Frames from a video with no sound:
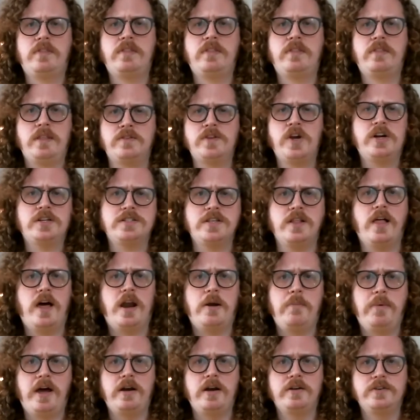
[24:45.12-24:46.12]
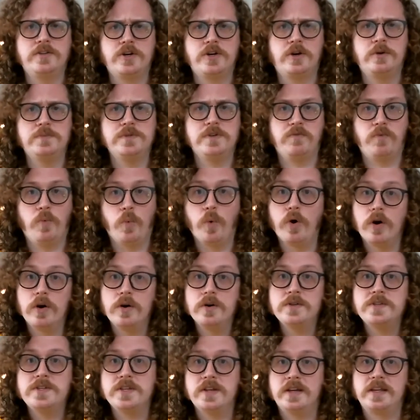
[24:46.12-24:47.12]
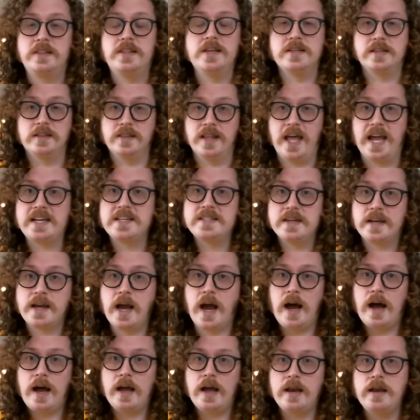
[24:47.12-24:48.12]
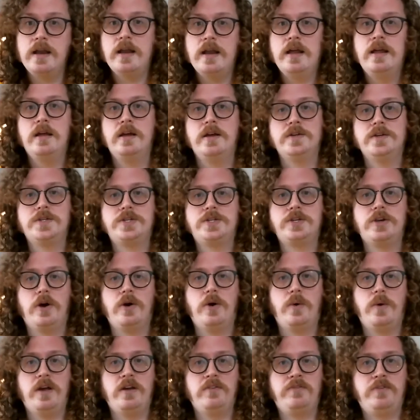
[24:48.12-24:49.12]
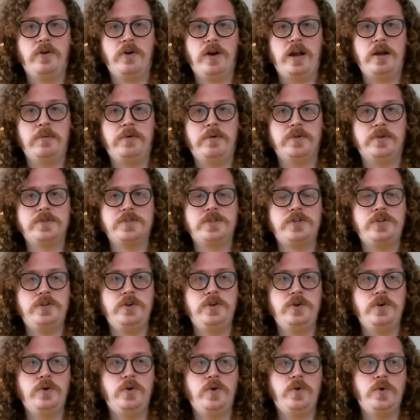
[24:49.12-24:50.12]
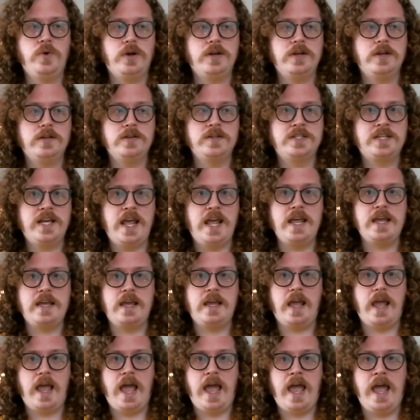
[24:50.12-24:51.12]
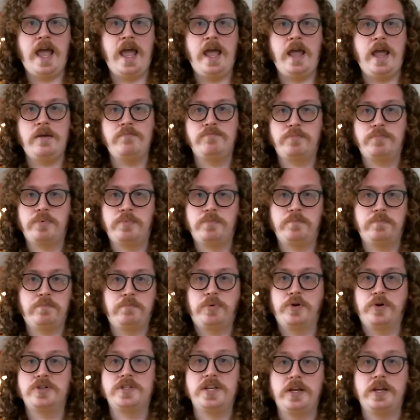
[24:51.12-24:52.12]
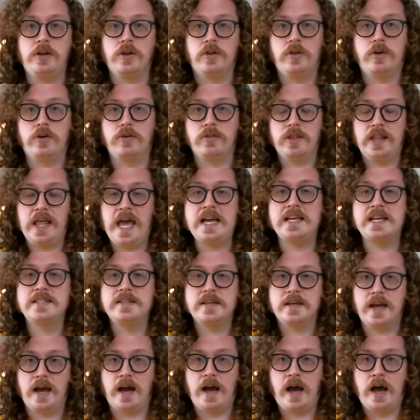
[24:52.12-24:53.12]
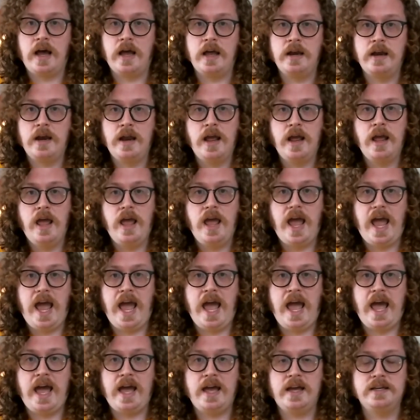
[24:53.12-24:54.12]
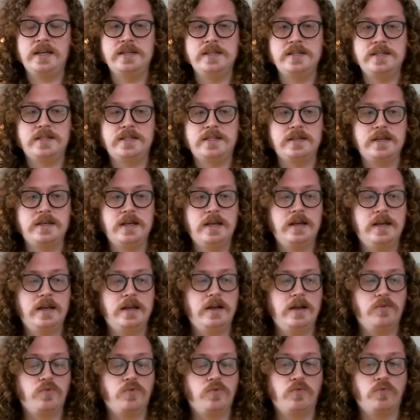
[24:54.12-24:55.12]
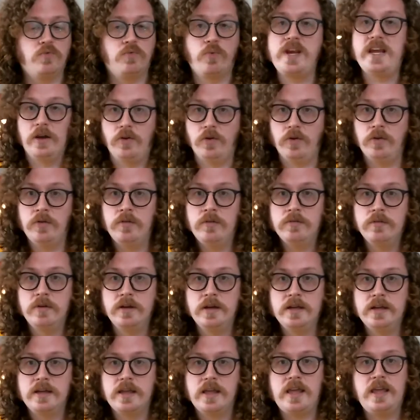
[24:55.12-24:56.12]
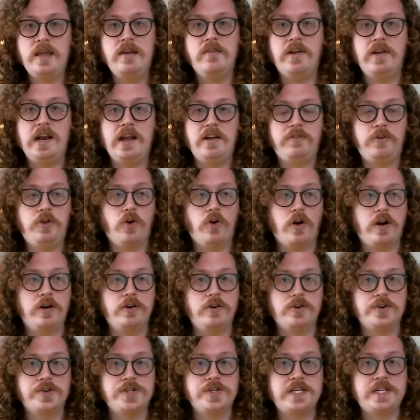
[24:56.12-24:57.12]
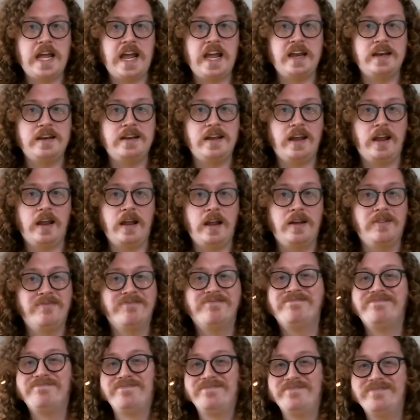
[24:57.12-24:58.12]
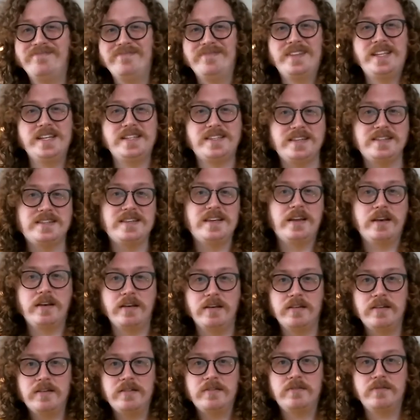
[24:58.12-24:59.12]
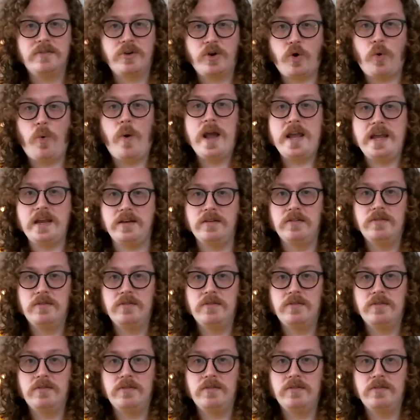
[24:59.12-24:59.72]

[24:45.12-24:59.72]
talks a lot about it in terms of words, like this lexicon. So if you're able to take a particular lexicon as real even if you're understanding this isn't quite